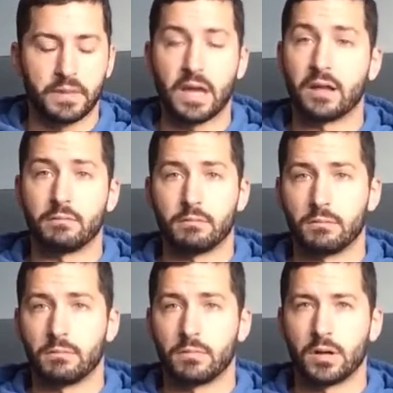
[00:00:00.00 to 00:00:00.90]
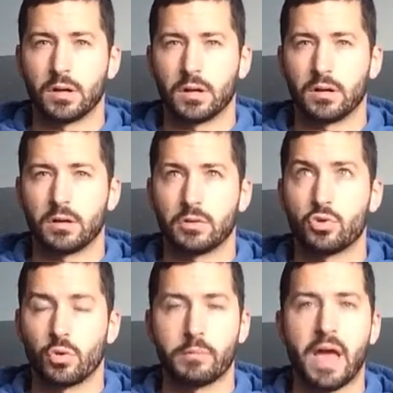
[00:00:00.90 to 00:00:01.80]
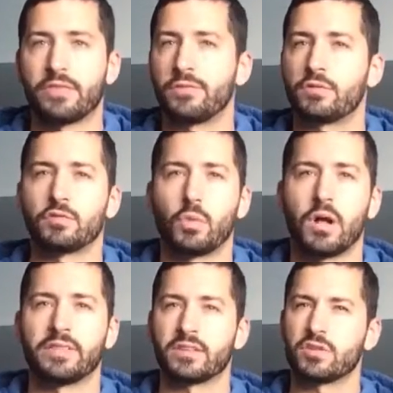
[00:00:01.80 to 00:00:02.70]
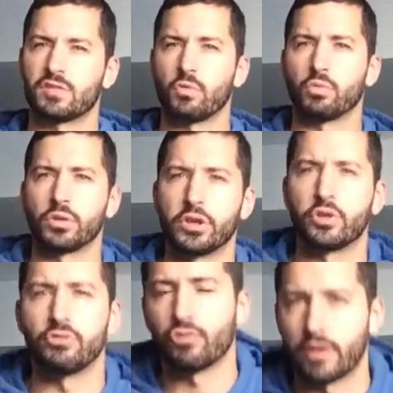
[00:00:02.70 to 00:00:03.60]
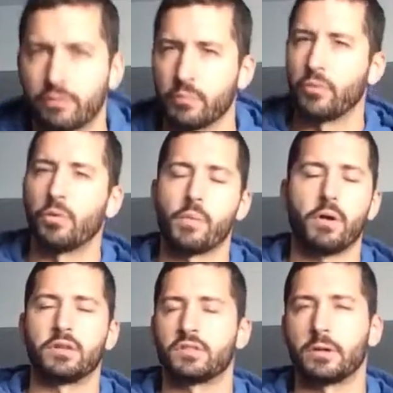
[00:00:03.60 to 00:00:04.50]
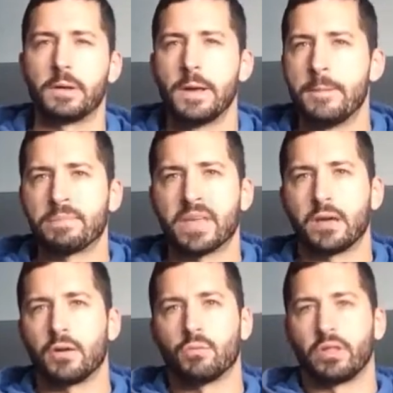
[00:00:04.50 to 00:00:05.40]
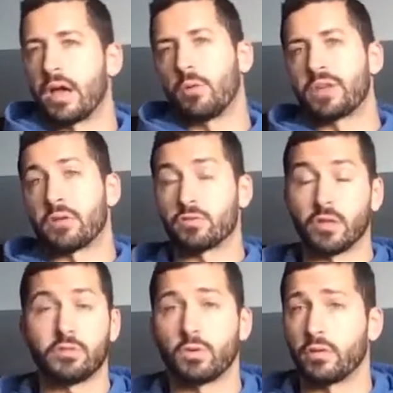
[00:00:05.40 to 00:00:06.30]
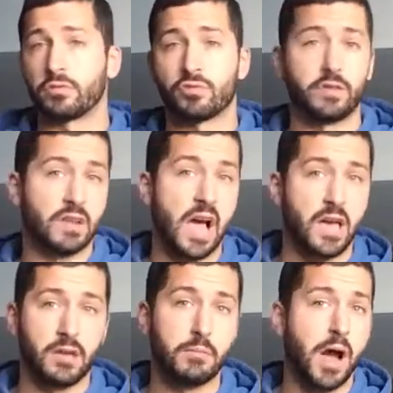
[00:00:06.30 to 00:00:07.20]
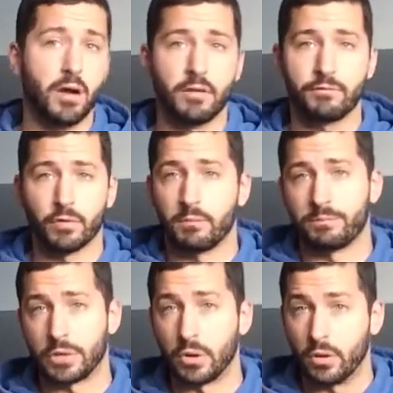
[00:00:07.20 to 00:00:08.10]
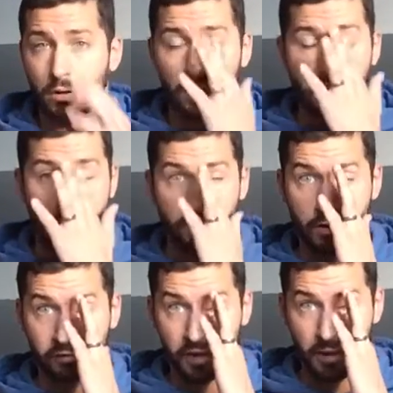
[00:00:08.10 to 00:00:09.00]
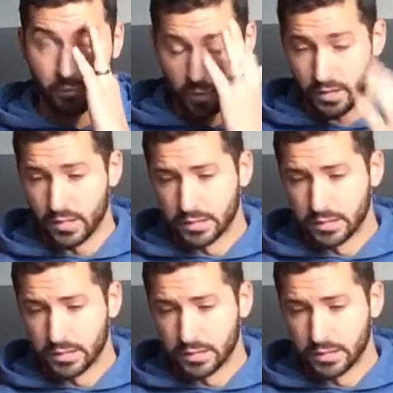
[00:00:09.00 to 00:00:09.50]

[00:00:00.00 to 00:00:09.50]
Got Jordan Matthews as well. I think just a really good trade for both parties there, and it really helped out. So that's one of those trades that I admire from an outsider standpoint.